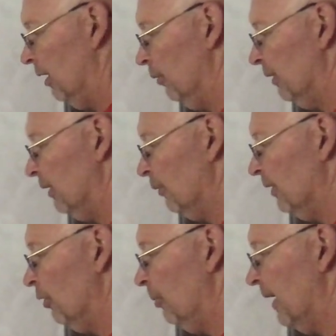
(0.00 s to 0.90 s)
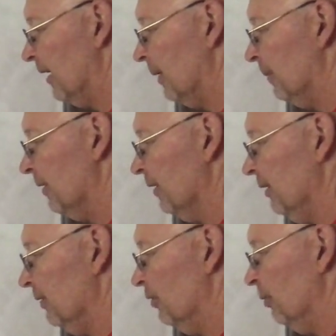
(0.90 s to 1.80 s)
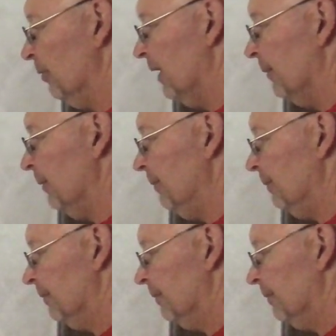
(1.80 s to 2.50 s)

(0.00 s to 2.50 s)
We can go back up here, no problem.